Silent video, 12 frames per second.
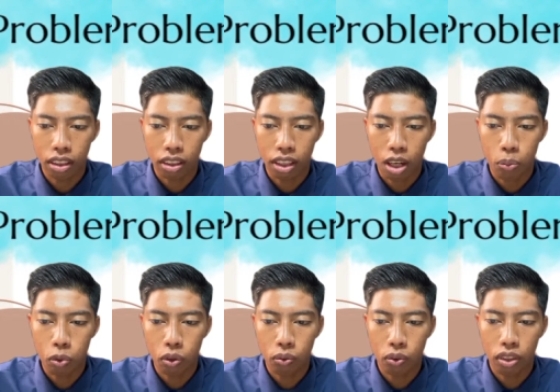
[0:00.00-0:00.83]

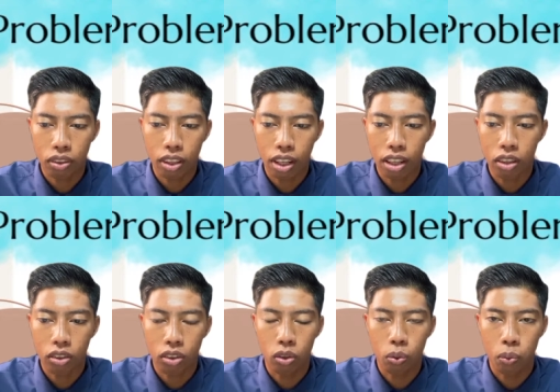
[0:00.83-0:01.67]
labor force
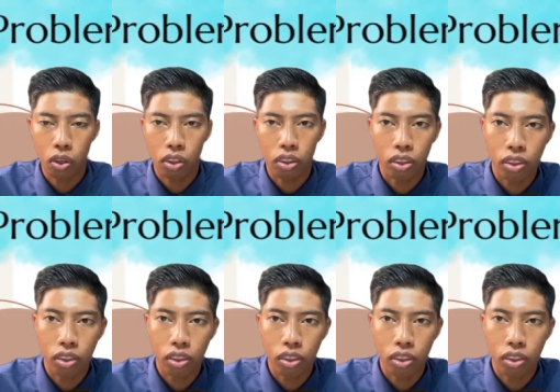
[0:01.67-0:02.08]
cannot be born.